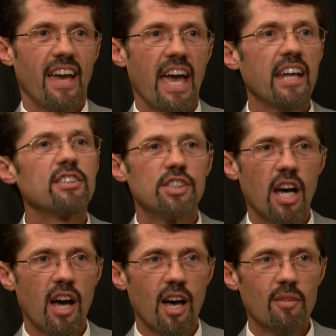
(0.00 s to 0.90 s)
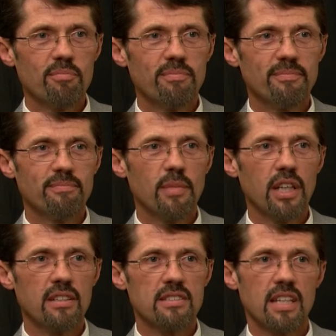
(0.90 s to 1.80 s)
had a job, but
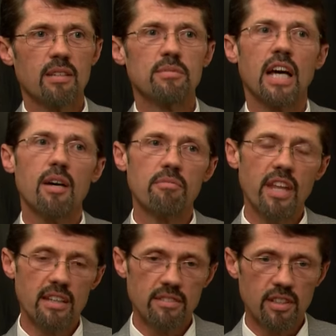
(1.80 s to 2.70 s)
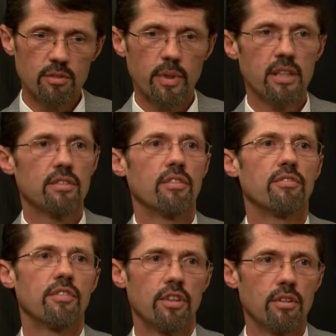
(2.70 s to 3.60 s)
at the same time, that's
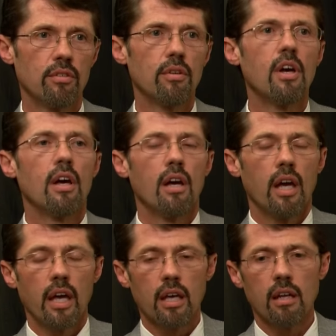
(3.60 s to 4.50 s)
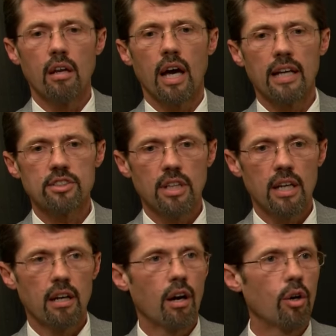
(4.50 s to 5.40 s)
expensive too. And I
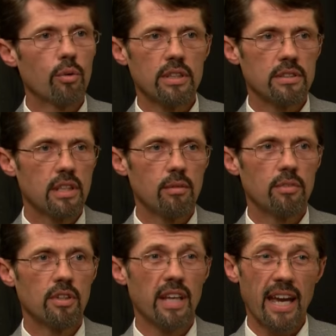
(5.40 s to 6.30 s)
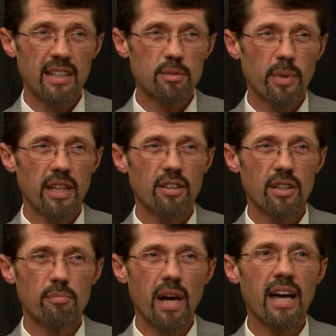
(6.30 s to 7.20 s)
try to always keep the taxpayer
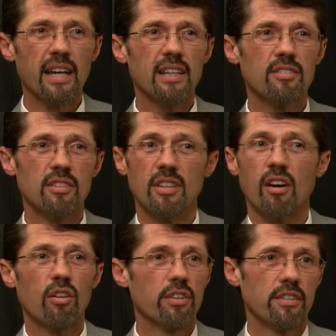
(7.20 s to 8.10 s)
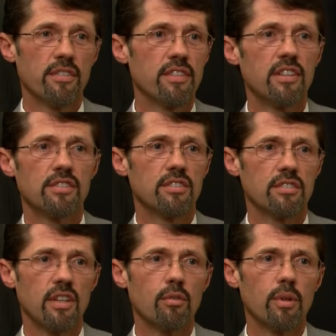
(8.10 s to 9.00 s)
in mind and all the
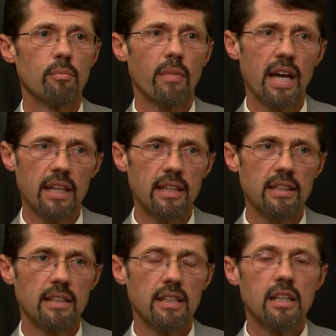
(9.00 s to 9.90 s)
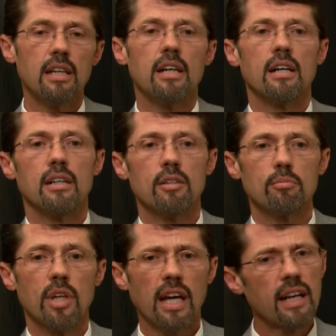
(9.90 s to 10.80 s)
decisions that we make.
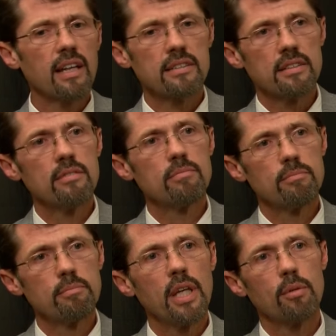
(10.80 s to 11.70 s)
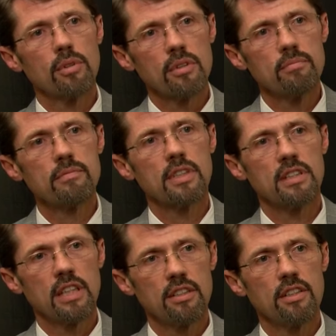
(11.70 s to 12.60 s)
But I'd like to be able to
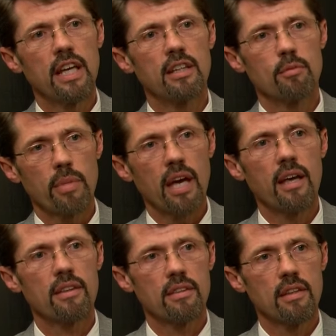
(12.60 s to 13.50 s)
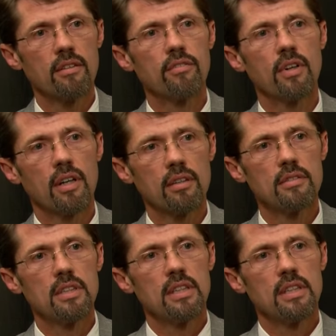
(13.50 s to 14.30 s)
continue down the path of